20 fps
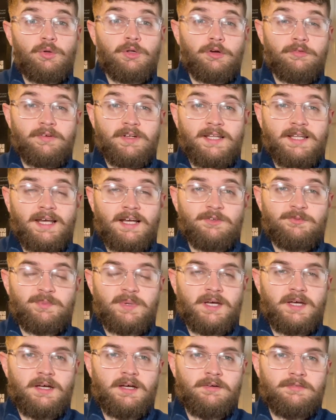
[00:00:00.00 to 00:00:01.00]
a really nice
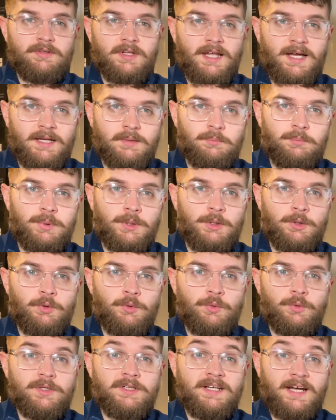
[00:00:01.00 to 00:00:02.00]
pair of light
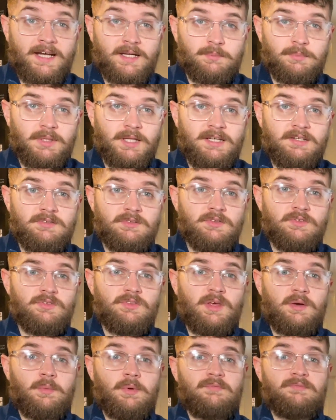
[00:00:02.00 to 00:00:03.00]
blue Nike Blazers.
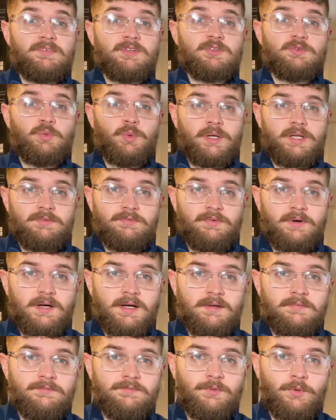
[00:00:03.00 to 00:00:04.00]
They went for
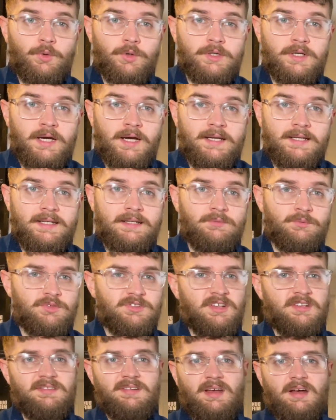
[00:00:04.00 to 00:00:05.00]
$25.49 in.
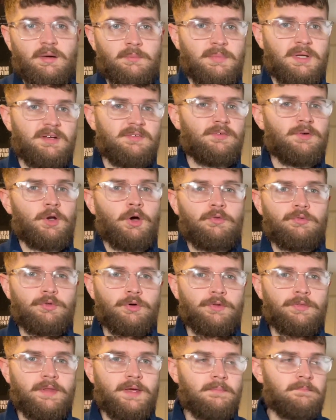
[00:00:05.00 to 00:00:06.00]
Sent out a bit of an offer
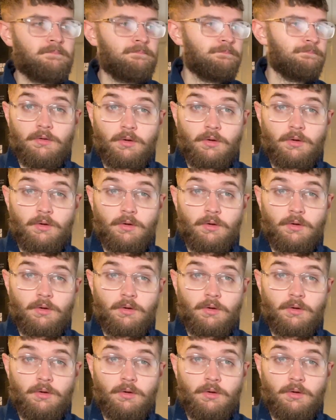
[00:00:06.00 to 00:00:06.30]
on them.